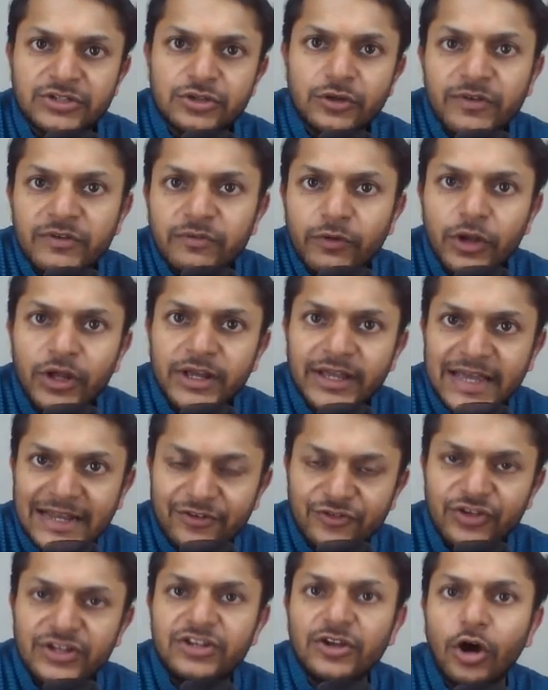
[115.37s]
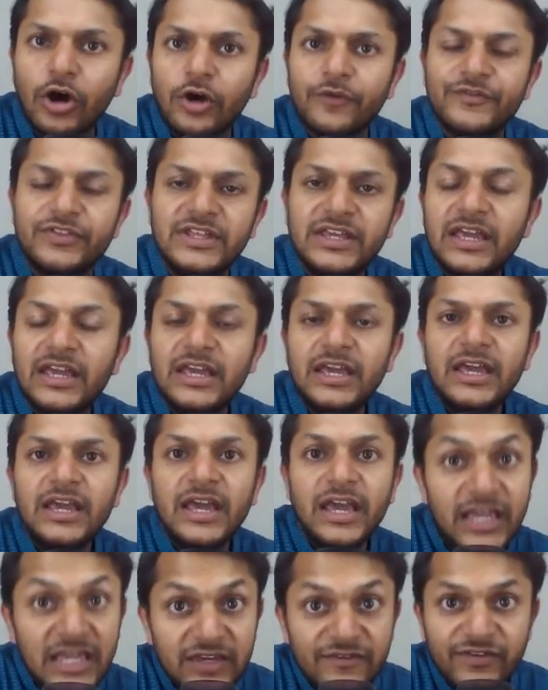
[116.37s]
So we want to get rid of the
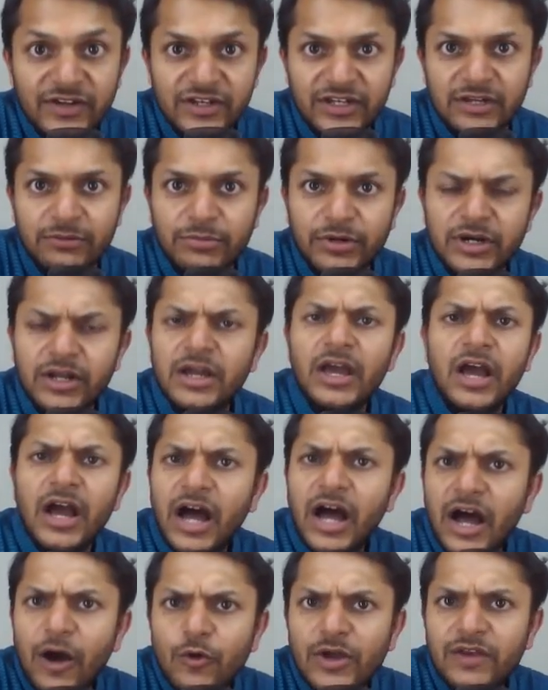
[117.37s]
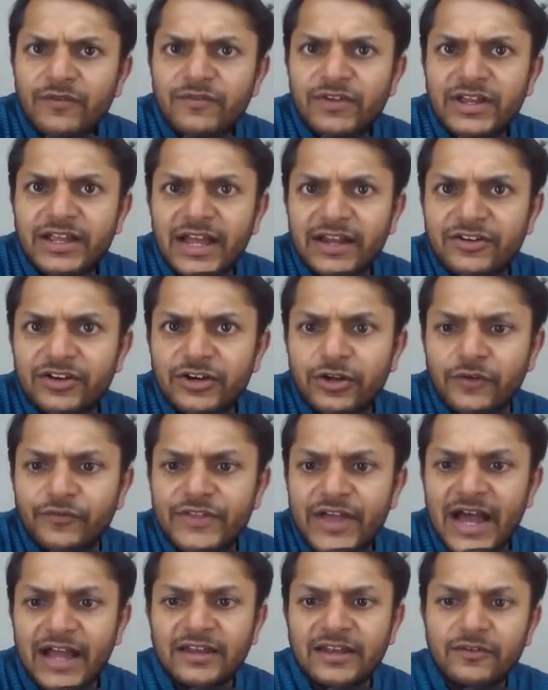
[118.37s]
even number. How can we get rid of
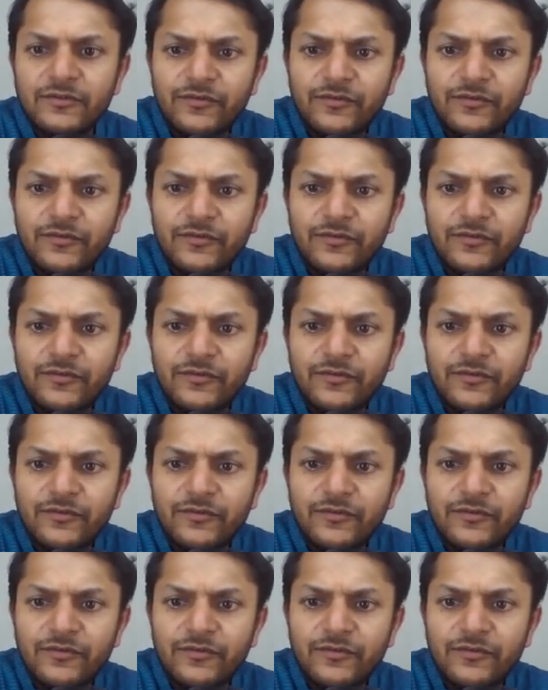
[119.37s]
that?